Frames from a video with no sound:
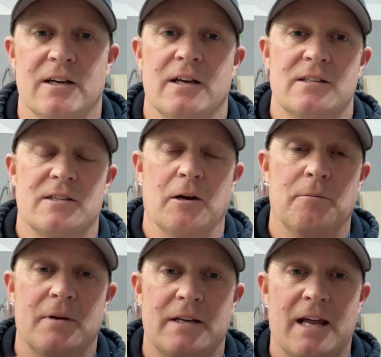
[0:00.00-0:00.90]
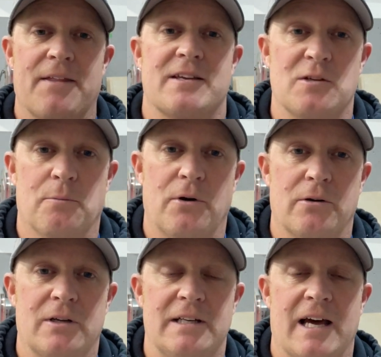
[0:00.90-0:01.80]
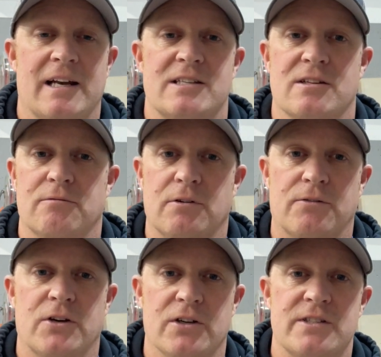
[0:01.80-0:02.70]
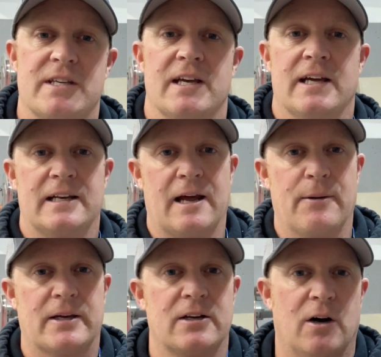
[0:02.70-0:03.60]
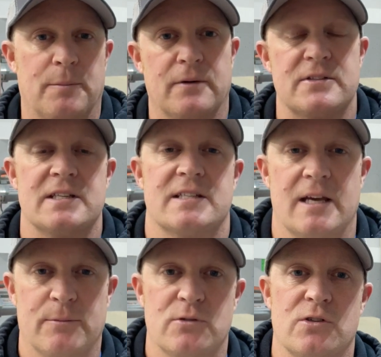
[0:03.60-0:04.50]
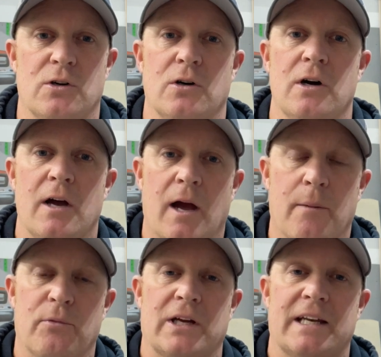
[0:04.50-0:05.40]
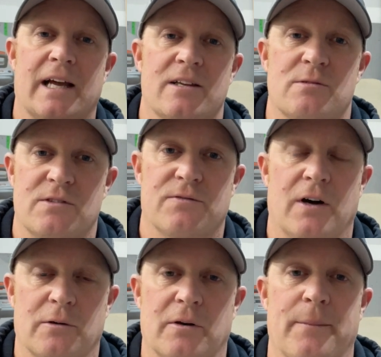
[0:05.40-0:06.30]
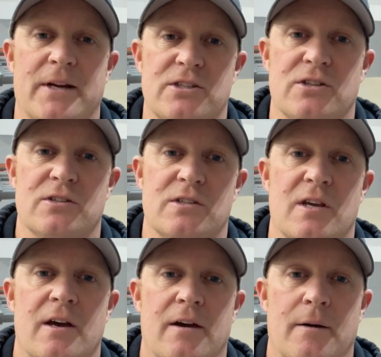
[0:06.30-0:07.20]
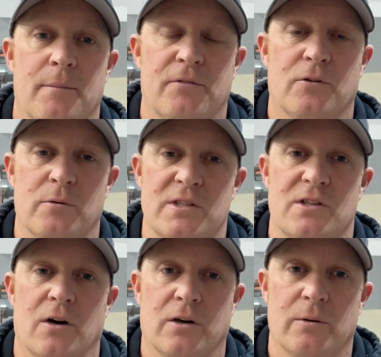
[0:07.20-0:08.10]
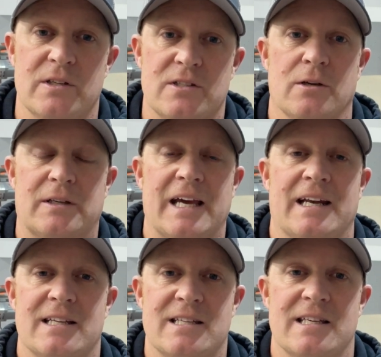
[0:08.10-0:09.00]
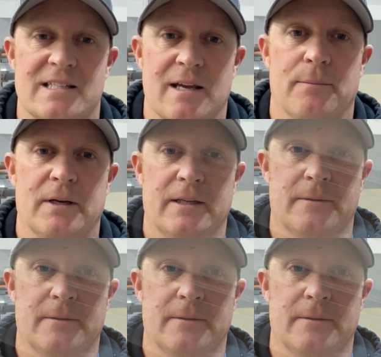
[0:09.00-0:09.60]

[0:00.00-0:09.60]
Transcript: So now that's all broken down into the rough cuts, now I can hop over to the table saw and bring it down to its final dimensions before we start going to getting into the assembly.